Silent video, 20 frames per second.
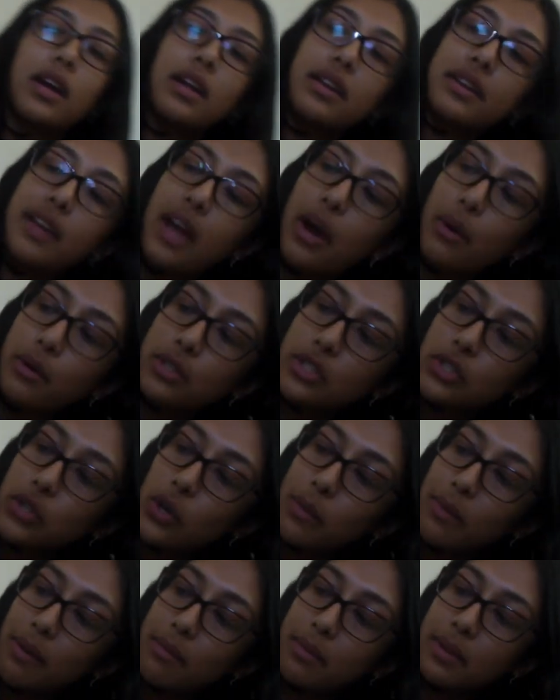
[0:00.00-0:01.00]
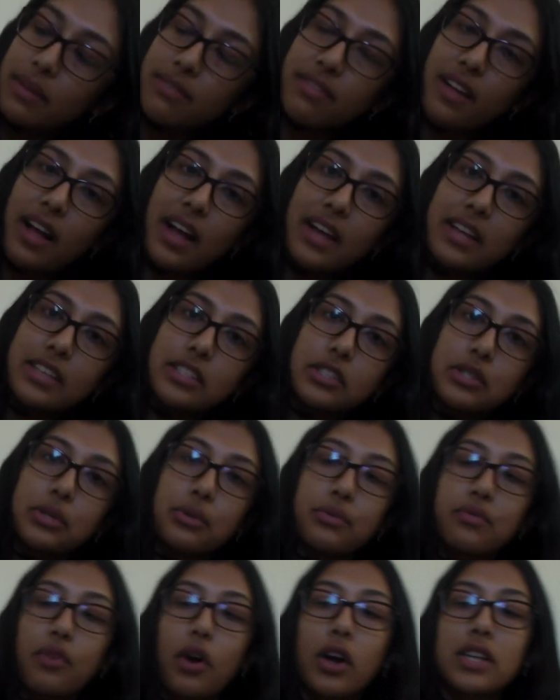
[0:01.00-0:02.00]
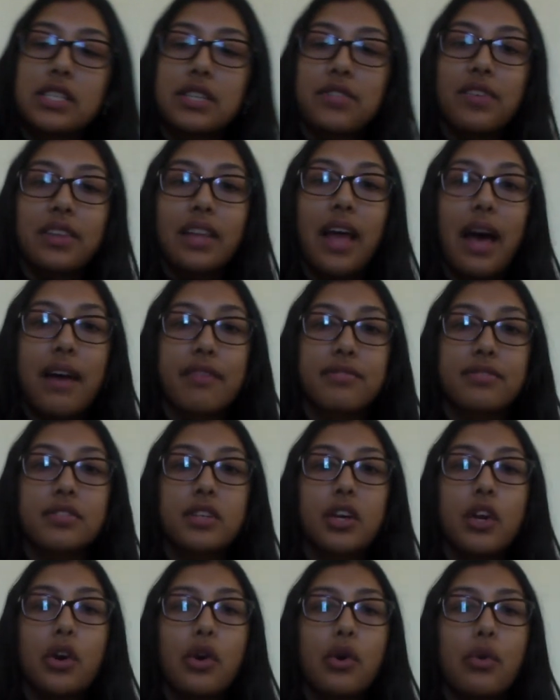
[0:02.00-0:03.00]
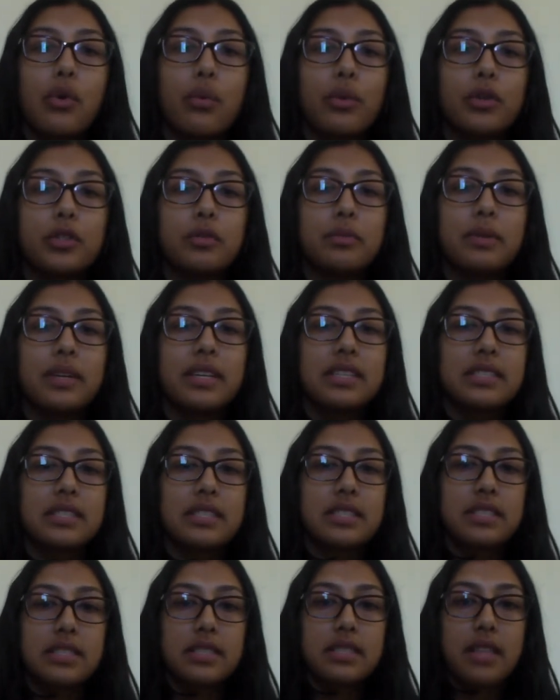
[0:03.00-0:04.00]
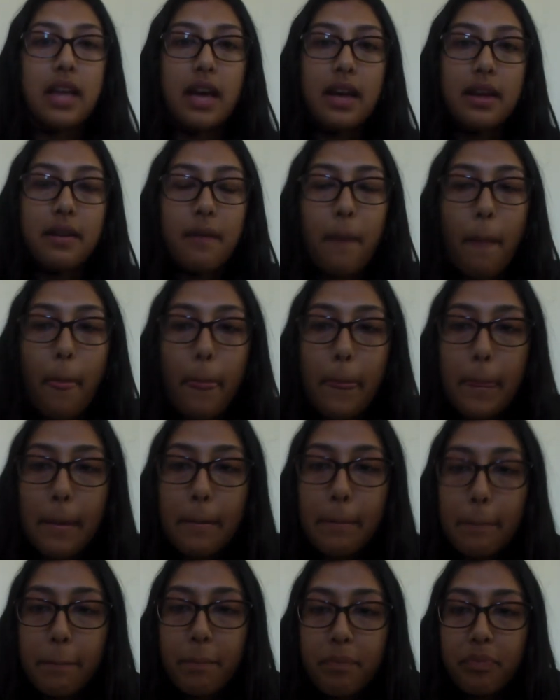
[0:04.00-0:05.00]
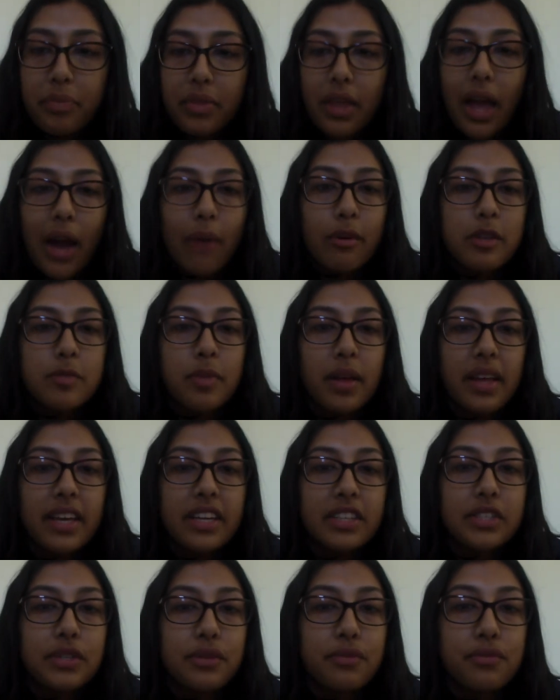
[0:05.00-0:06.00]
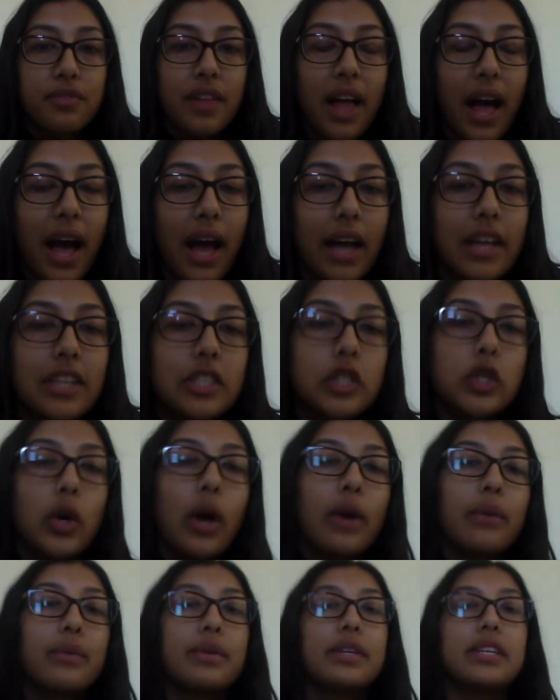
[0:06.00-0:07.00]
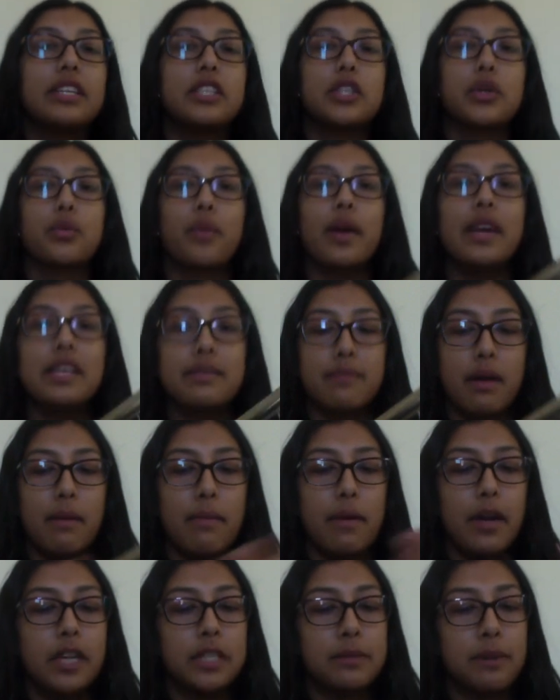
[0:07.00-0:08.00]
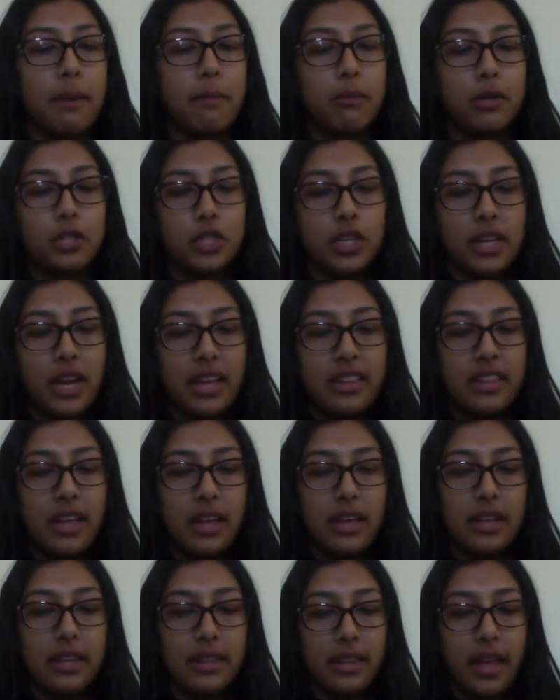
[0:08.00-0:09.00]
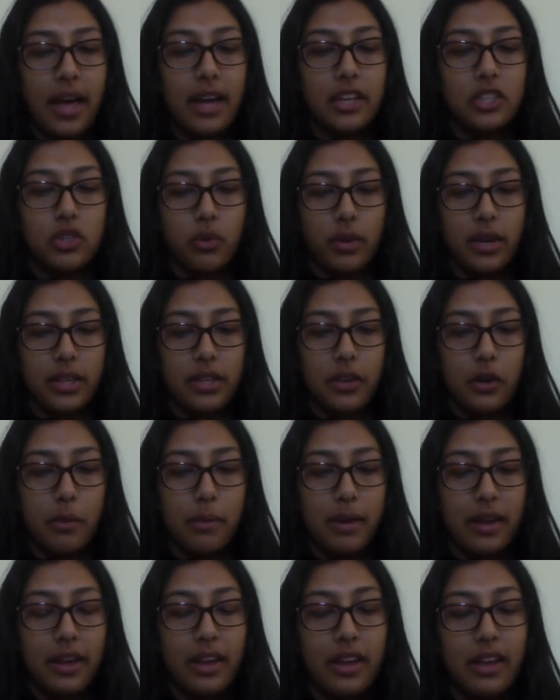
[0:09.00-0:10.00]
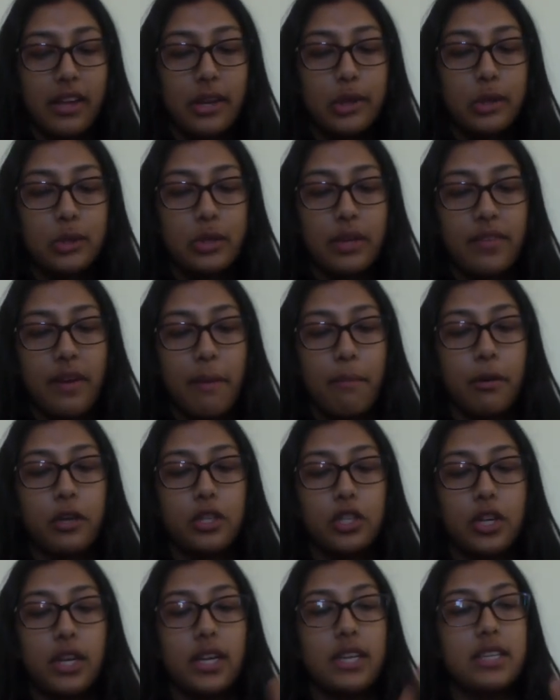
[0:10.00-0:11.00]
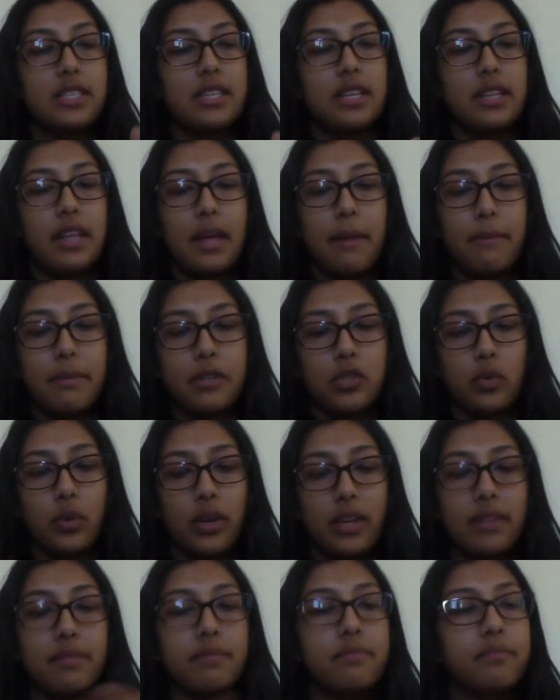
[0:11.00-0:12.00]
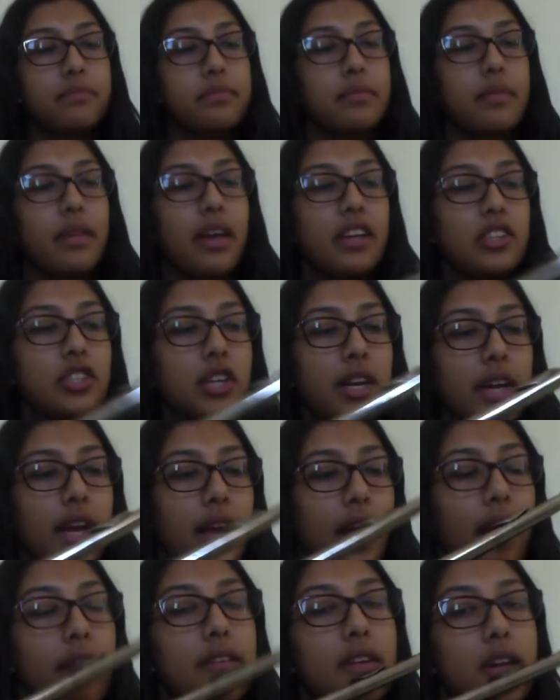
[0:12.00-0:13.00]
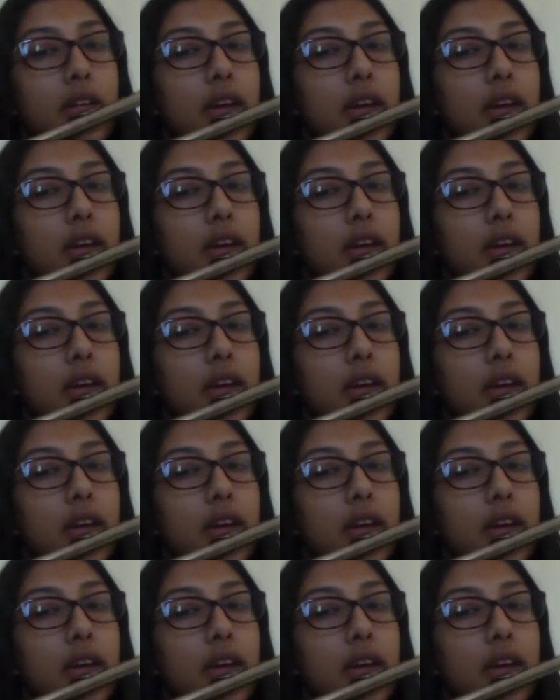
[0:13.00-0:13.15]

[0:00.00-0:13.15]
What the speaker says: Now it's showing my B flat as too far to the left, which means that I was playing too flat, so I would need to raise my pitch by pushing it in the head joint a little bit. So if I push it into the in-between and check again,